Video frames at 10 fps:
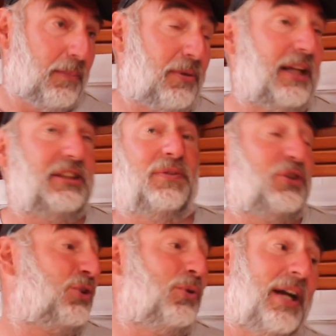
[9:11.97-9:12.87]
but actually for
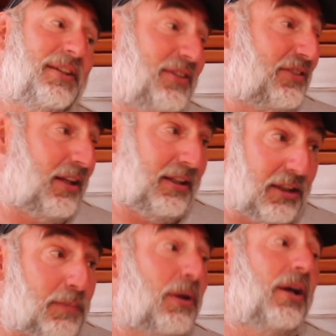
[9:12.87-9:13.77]
short-handed sailing,
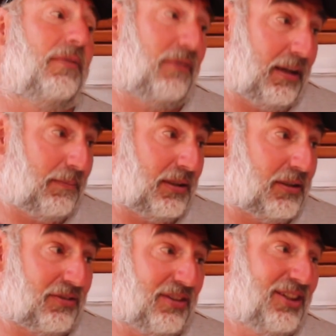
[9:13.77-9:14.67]
it's perfect
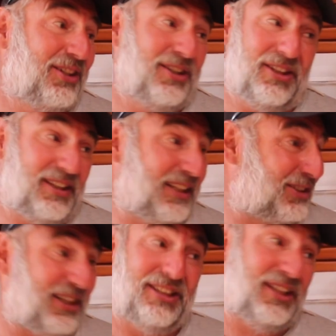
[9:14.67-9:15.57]
because
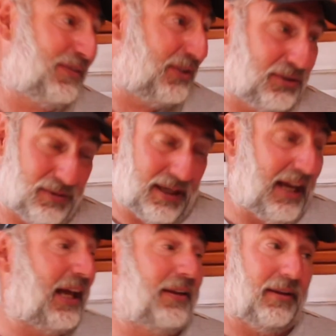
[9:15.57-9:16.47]
it's easy for you to
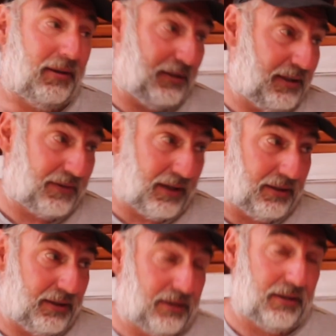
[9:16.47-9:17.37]
handle and this, that,
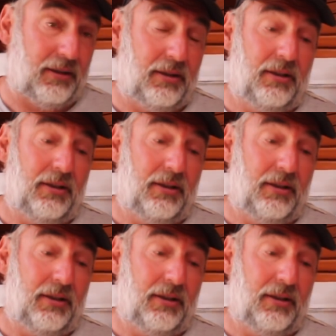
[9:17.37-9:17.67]
and the other.